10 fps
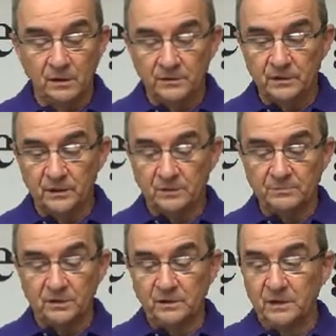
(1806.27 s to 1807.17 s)
until he
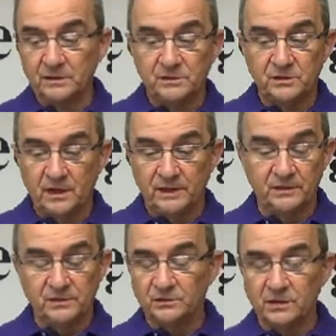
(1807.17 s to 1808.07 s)
comes there and then it's just like
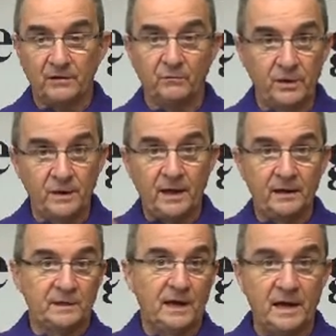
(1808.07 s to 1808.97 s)
he's just kind of running out
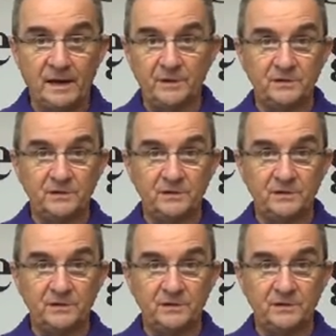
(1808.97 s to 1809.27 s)
of time and